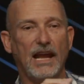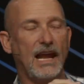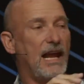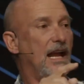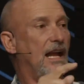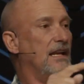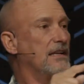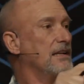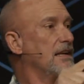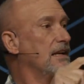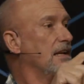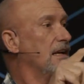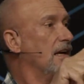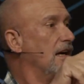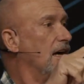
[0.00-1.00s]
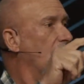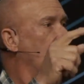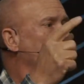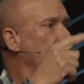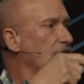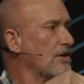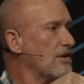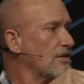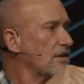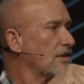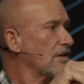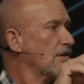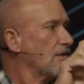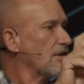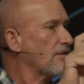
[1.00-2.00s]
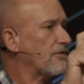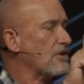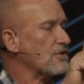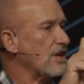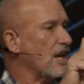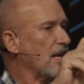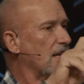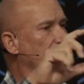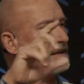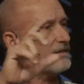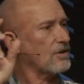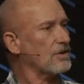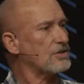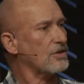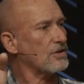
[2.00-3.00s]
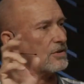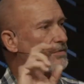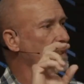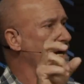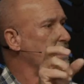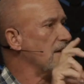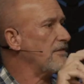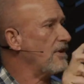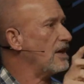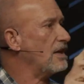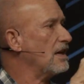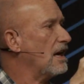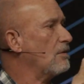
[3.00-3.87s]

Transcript: and under the first negative or to the right of it,